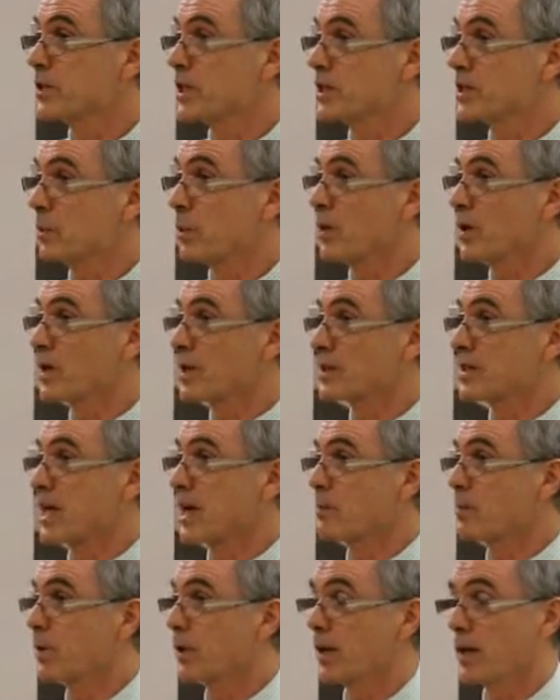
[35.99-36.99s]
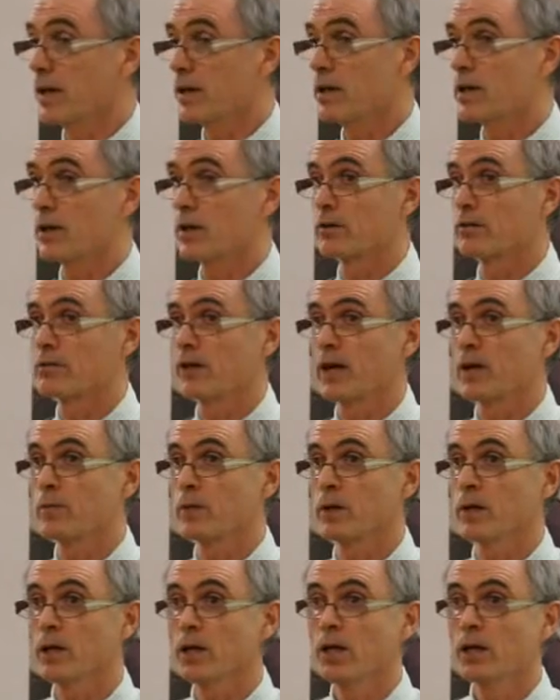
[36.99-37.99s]
Just one example again in our
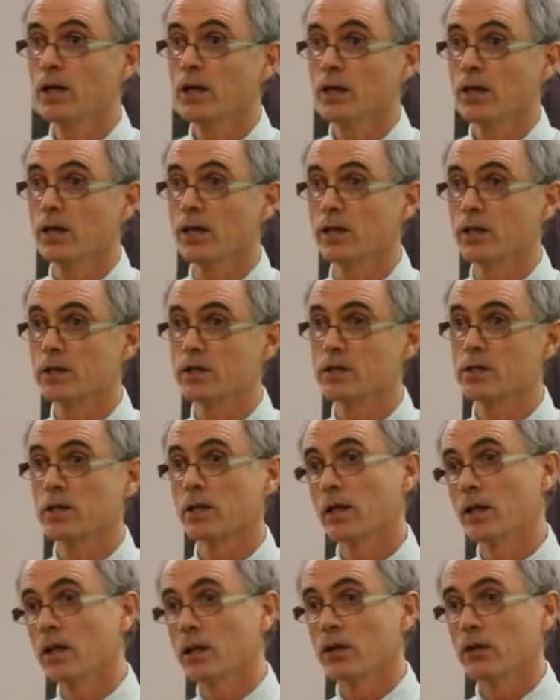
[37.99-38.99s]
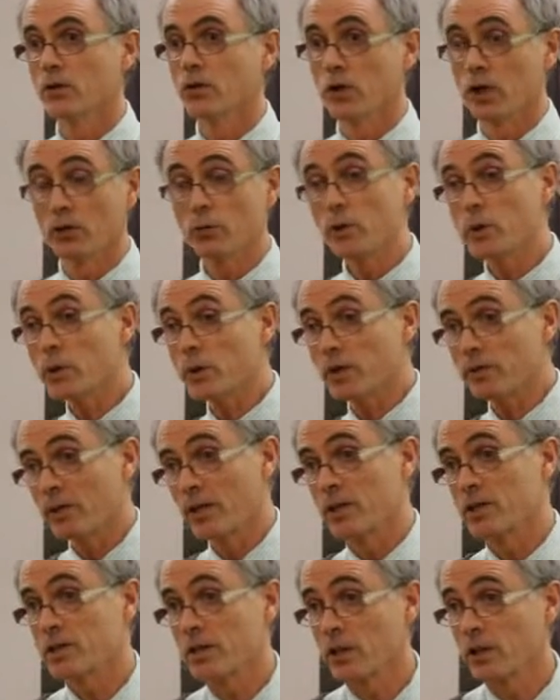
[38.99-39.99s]
family is, if we were living
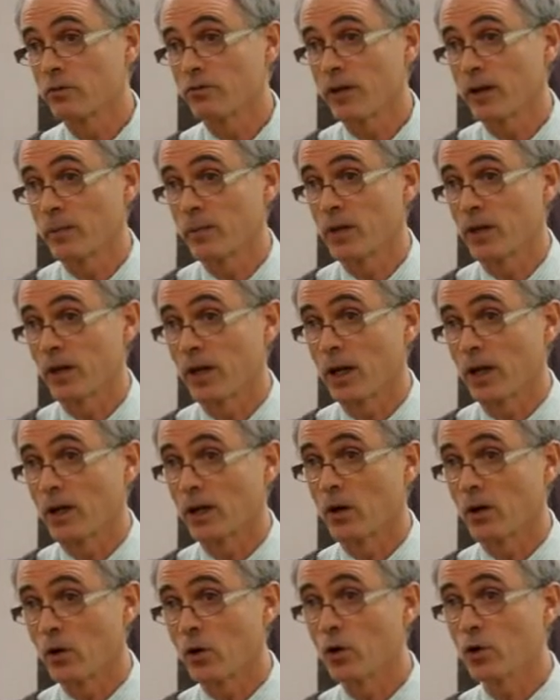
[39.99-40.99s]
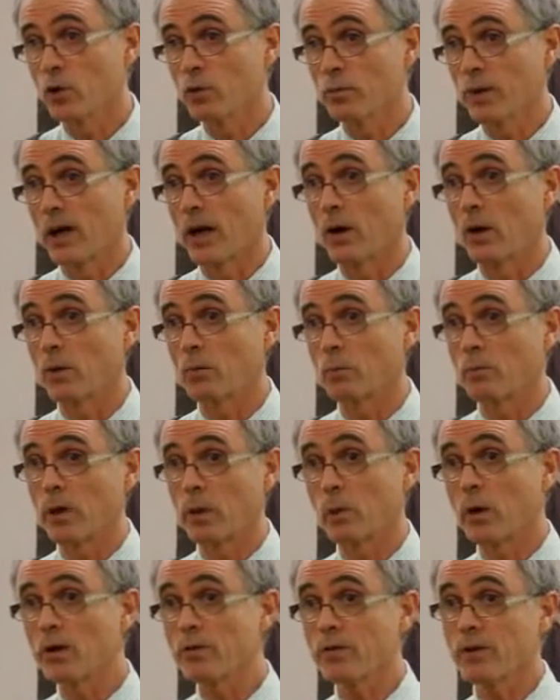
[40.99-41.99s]
in a single family home now,
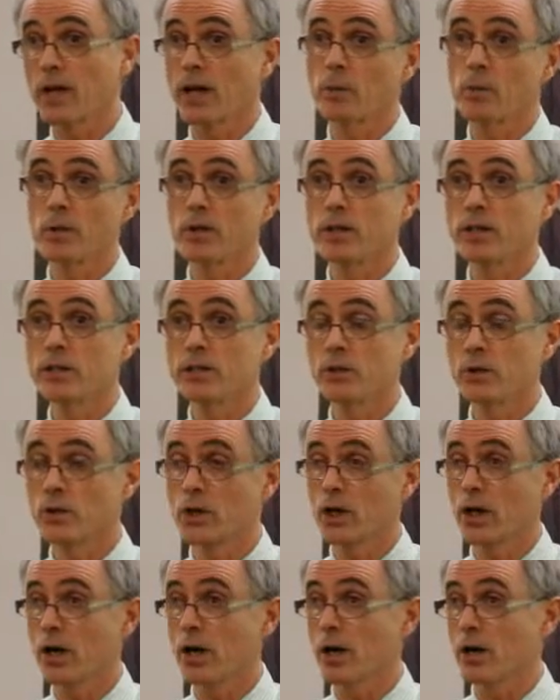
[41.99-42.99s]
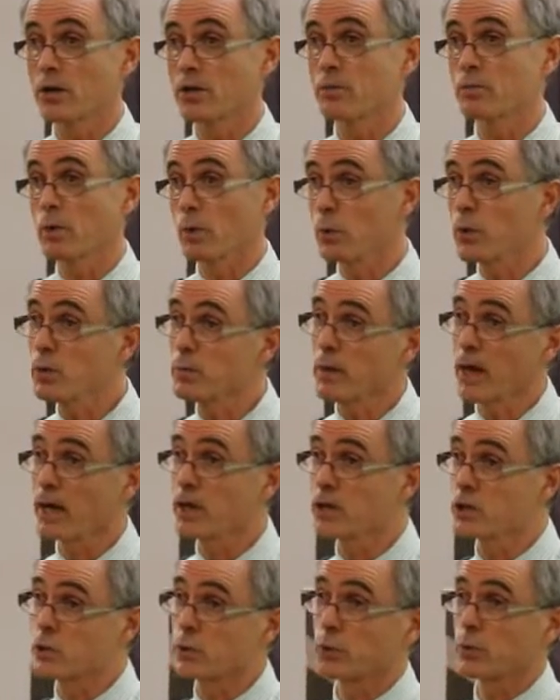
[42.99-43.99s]
my wife and I would need 2 cars, but we
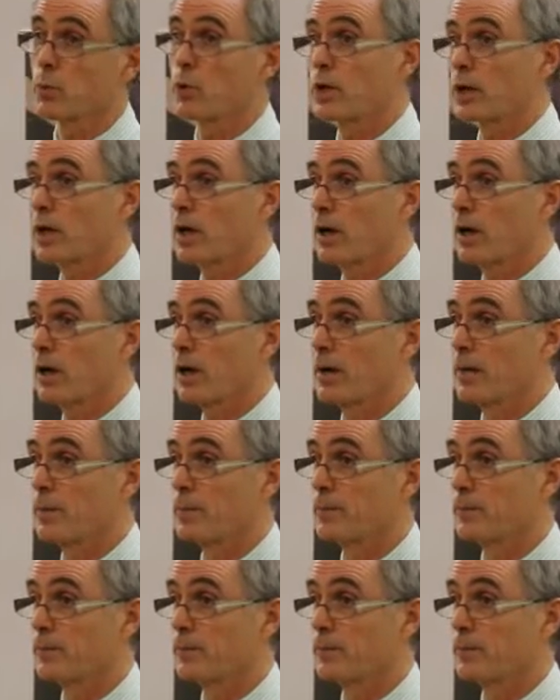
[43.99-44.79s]
manage with 1 car.